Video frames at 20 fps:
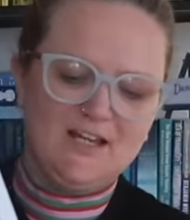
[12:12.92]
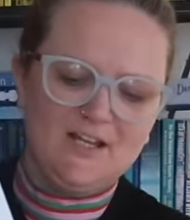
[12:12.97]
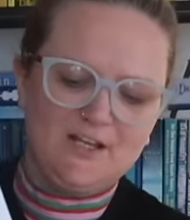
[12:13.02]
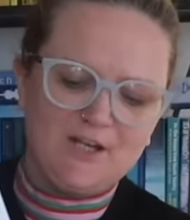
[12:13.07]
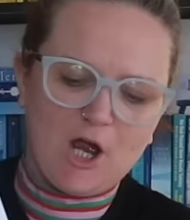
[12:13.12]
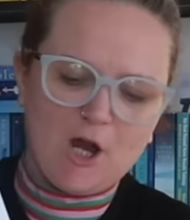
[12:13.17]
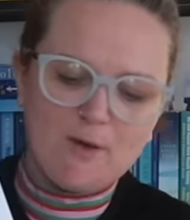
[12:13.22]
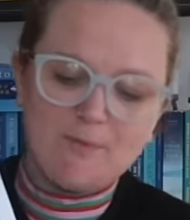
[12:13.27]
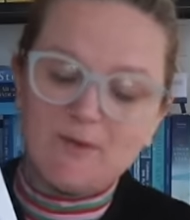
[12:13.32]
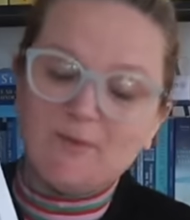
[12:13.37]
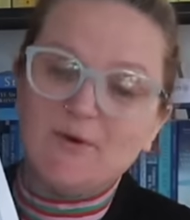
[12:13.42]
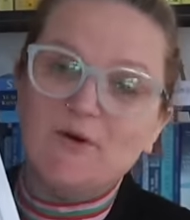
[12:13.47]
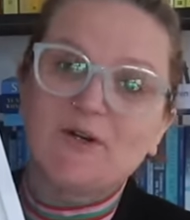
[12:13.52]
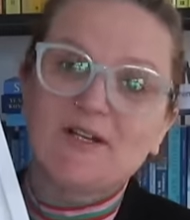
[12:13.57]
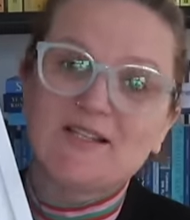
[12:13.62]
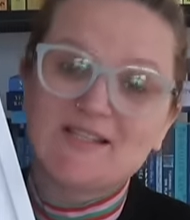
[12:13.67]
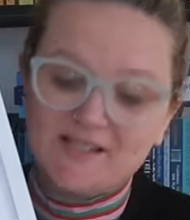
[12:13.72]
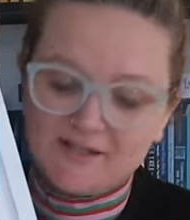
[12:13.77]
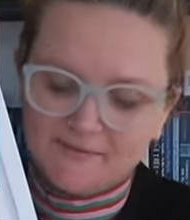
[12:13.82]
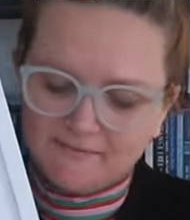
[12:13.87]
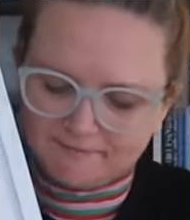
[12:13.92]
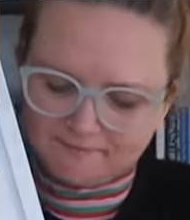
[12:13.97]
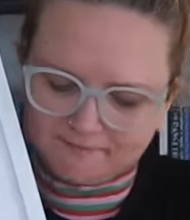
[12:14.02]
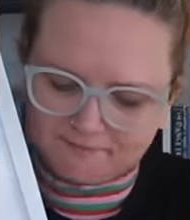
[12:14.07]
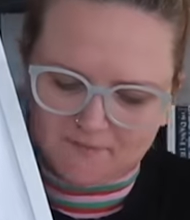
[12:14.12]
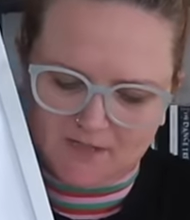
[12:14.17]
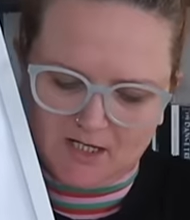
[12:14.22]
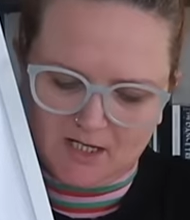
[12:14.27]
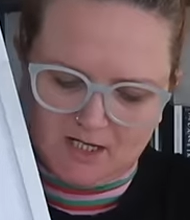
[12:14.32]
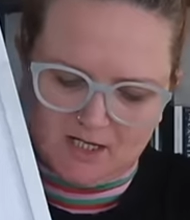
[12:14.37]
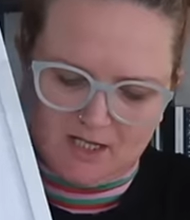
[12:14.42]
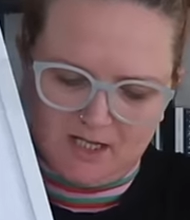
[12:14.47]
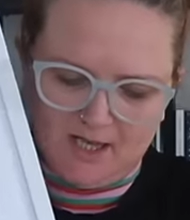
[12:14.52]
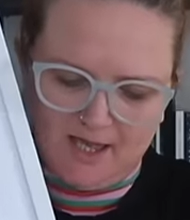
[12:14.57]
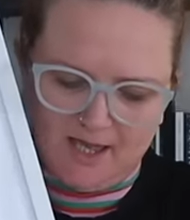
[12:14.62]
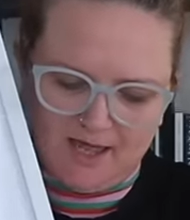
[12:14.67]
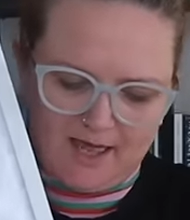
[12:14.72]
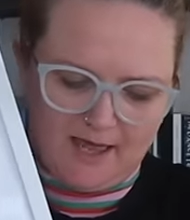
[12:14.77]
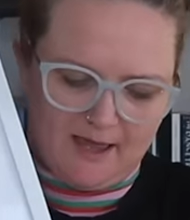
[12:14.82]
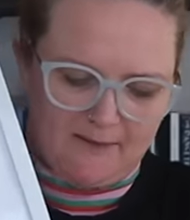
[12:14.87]
Naomi Wilkerson.
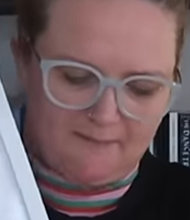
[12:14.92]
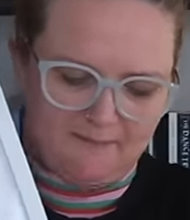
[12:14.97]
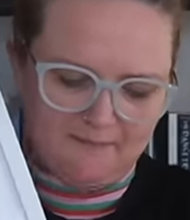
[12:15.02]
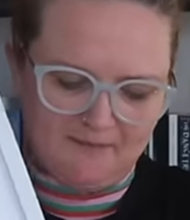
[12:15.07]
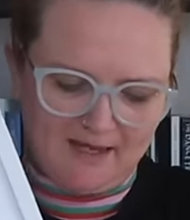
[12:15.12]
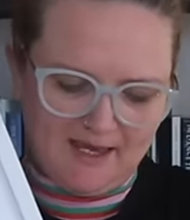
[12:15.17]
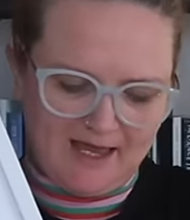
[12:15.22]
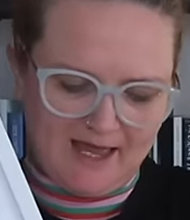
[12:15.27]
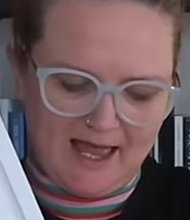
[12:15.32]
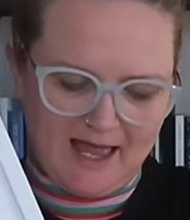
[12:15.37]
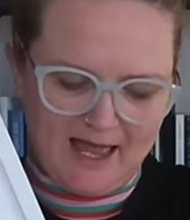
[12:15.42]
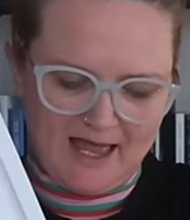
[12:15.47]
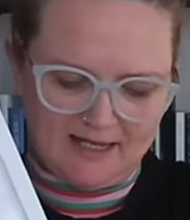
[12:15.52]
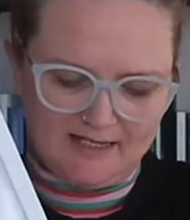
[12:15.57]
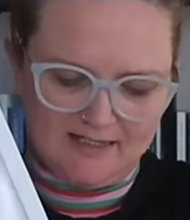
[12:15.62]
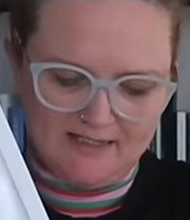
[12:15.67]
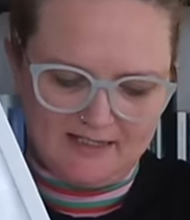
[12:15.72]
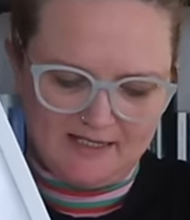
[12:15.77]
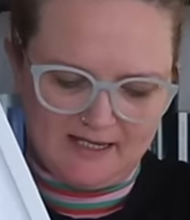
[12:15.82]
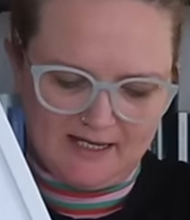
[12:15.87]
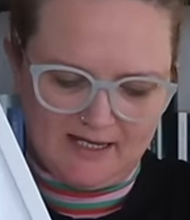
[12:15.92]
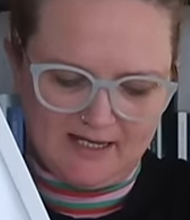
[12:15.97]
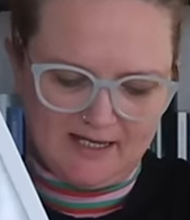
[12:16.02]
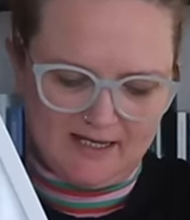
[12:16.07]
Um, and